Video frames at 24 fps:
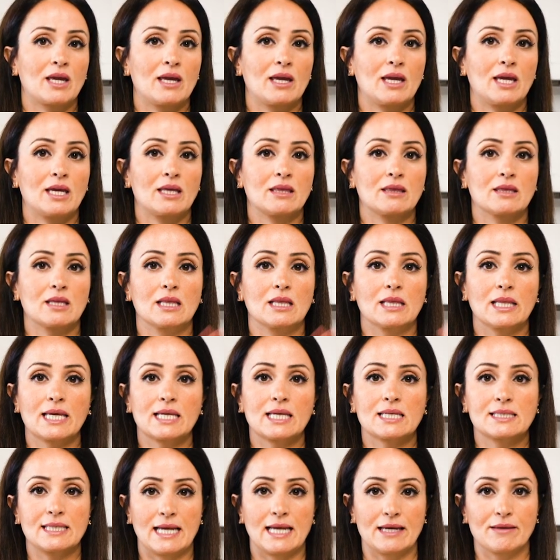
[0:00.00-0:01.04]
in the
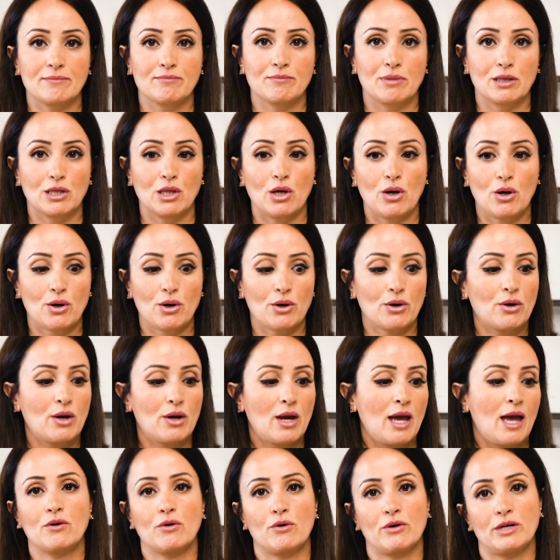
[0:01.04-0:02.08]
link down below.
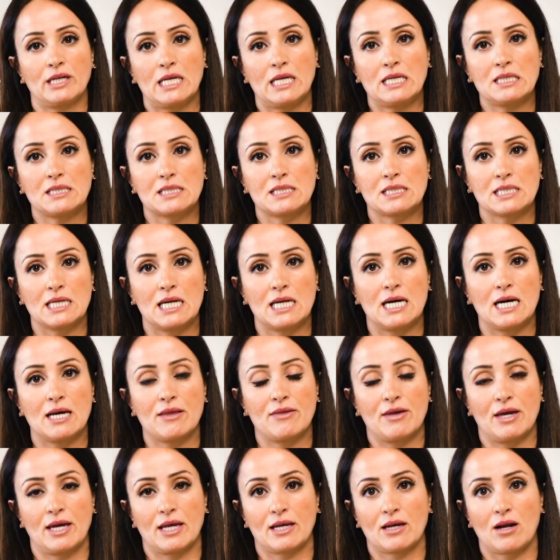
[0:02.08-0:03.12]
If you're on
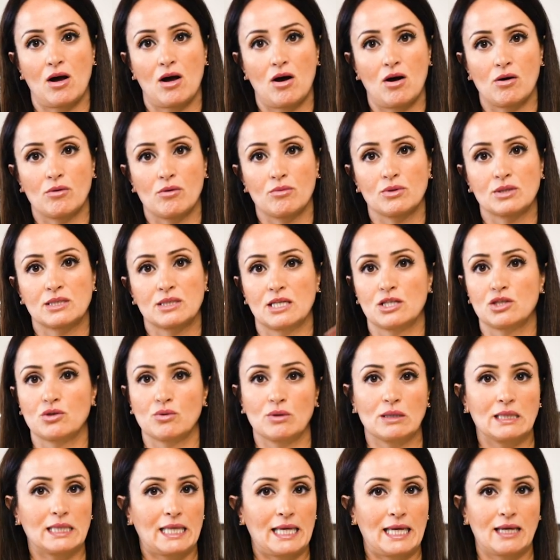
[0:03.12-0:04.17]
Insta, then I will send
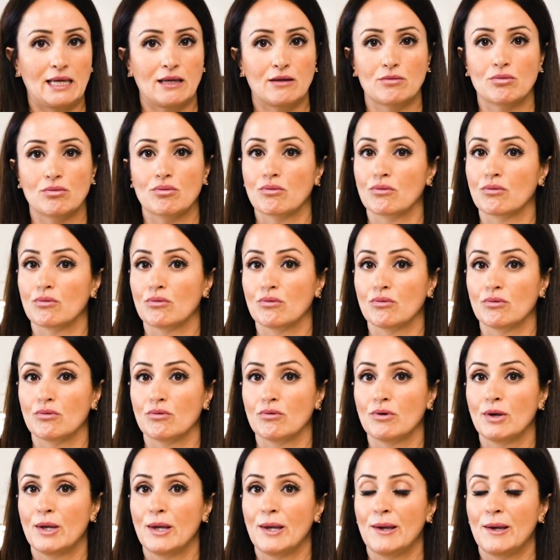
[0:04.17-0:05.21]
you a link
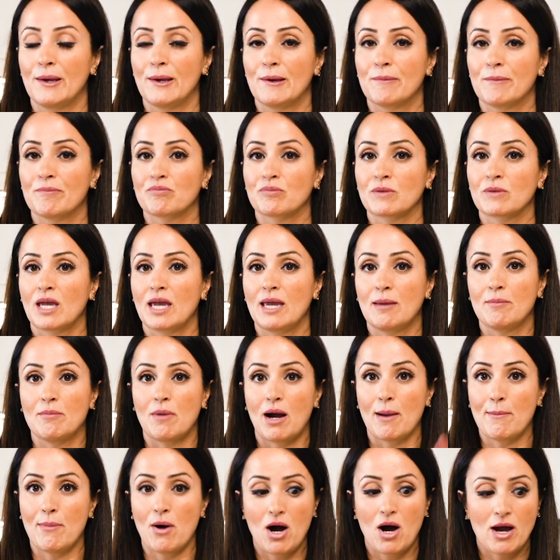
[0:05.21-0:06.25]
through in
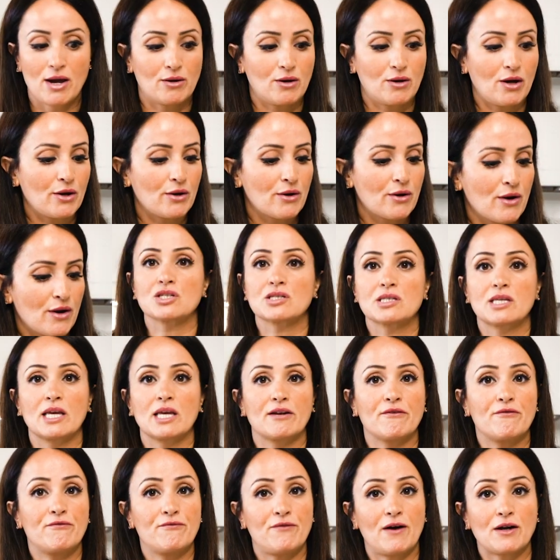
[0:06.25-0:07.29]
my bio. Just
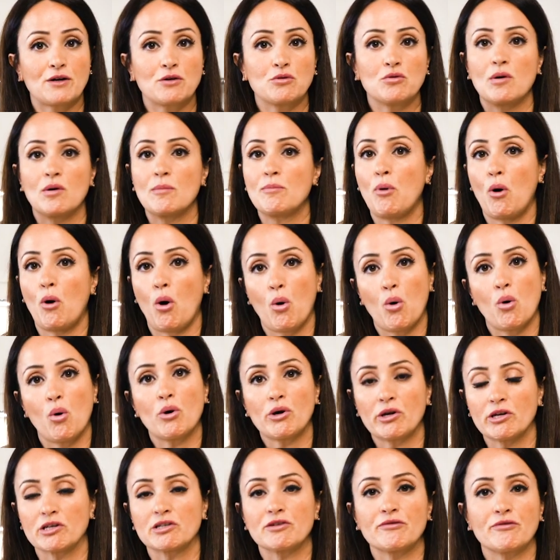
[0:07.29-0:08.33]
get a funnel and pour
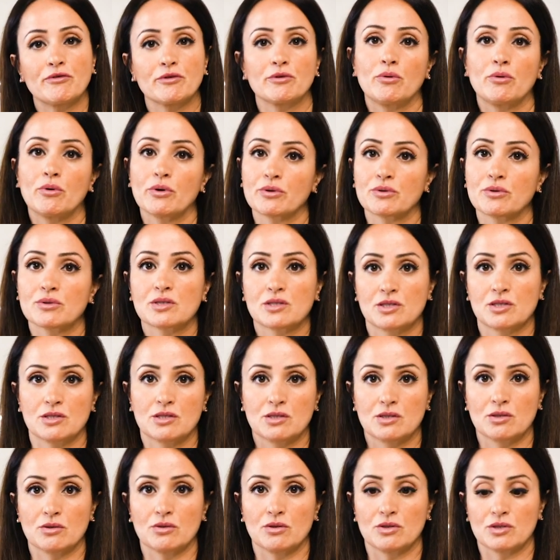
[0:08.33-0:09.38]
all your different oils to
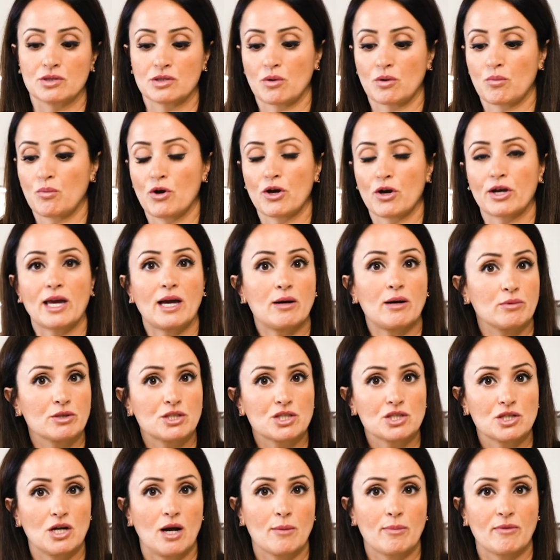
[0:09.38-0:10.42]
suit. So work out
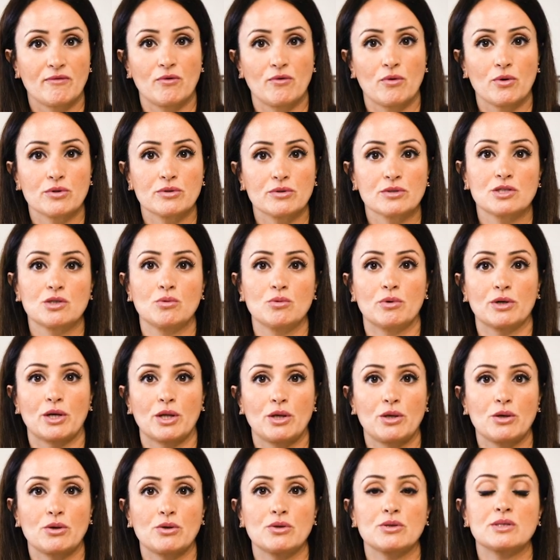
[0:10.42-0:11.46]
which type of oils you want
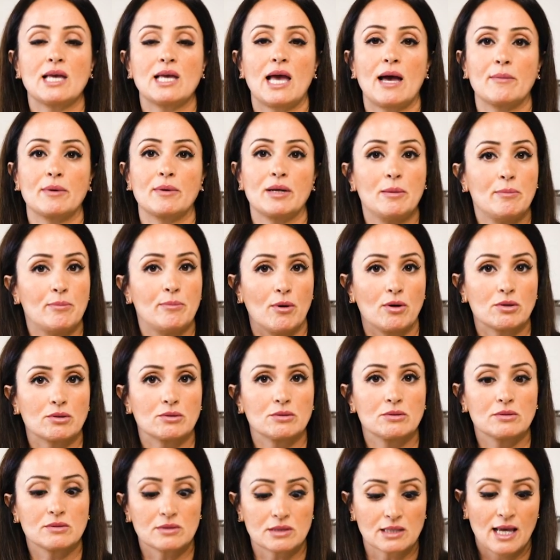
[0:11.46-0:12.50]
to use, how many
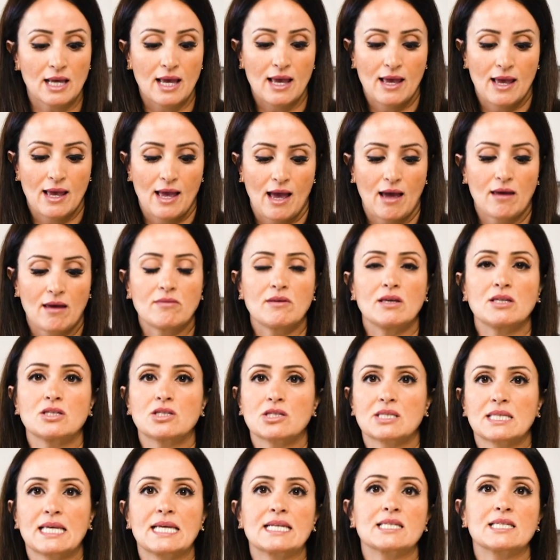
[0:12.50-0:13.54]
bottles, and then
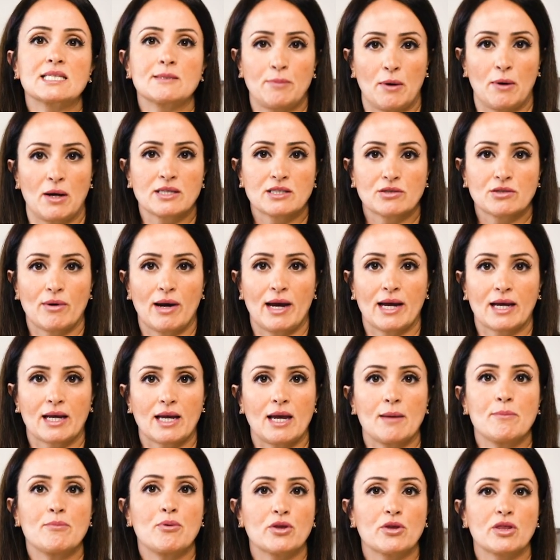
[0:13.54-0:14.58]
just get a spice rack
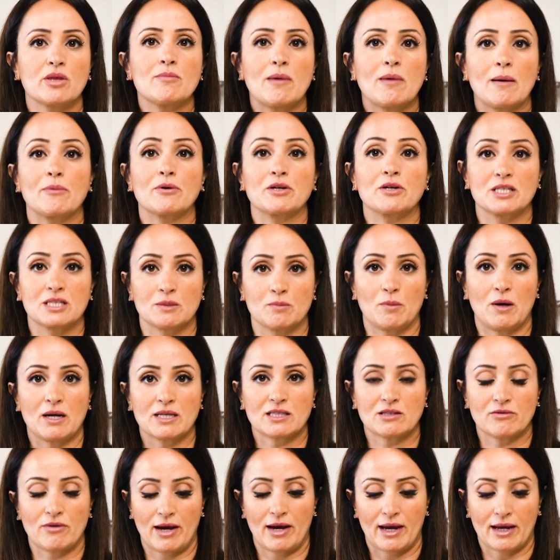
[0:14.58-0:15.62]
and put them up on a
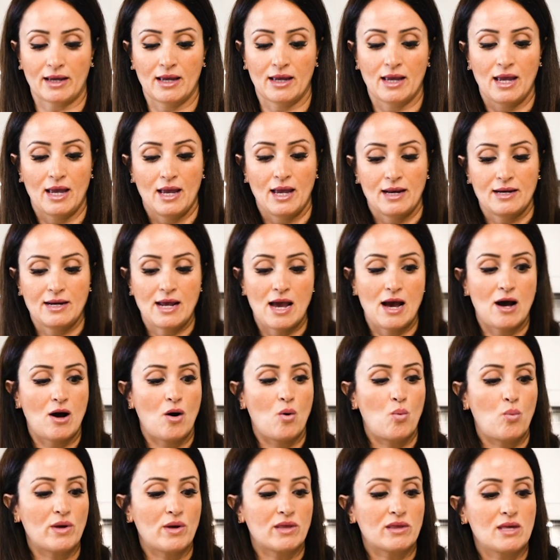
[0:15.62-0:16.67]
spice rack.
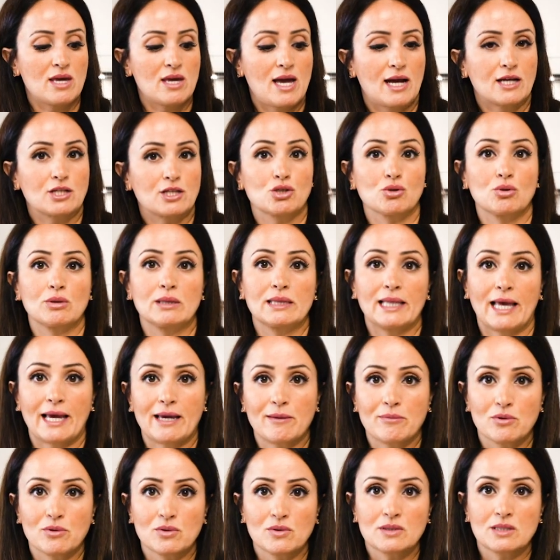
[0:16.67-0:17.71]
Now with the actual
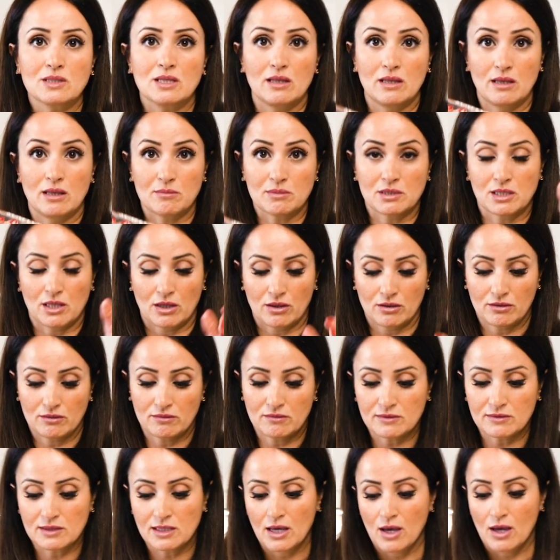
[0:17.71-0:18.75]
labels
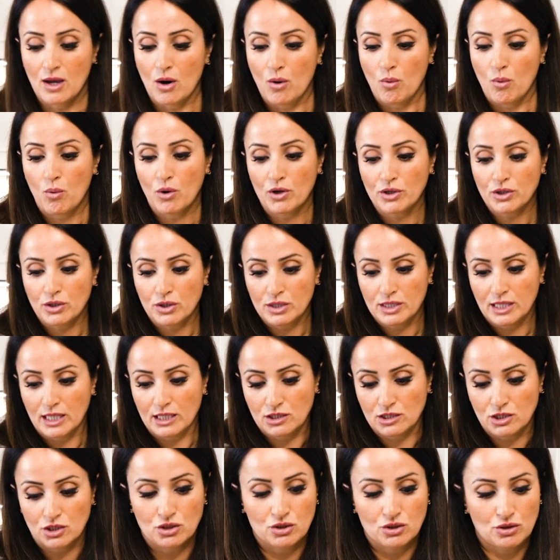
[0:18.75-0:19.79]
themselves, what you
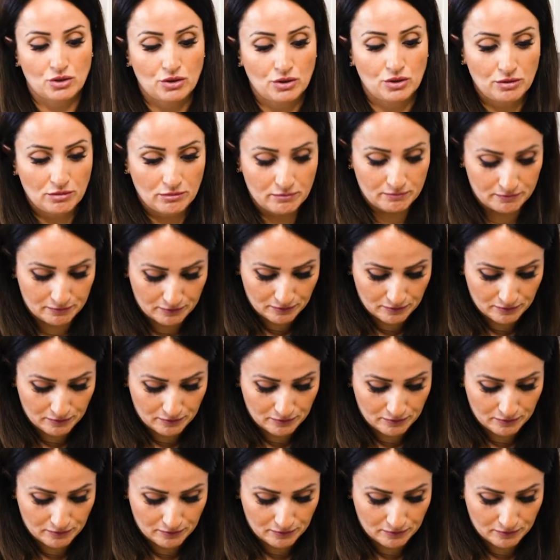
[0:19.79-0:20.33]
need to do